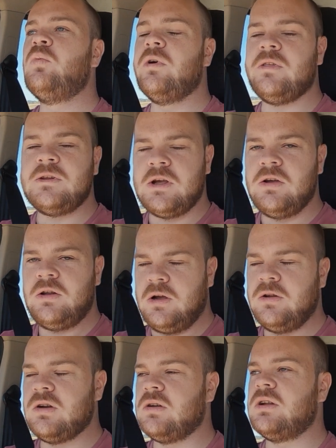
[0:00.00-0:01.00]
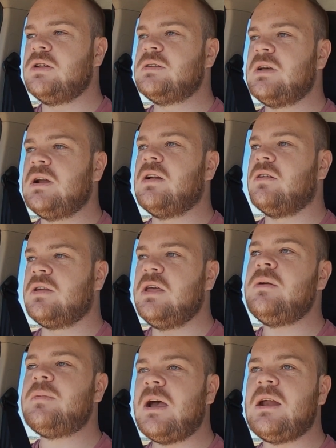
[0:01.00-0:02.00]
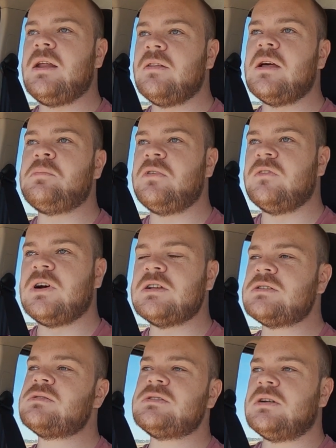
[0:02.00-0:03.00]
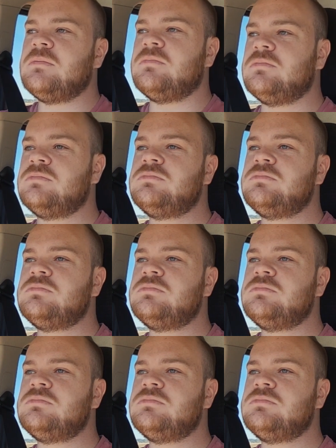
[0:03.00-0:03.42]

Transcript: with no load on it, and I'll keep adding that proviso because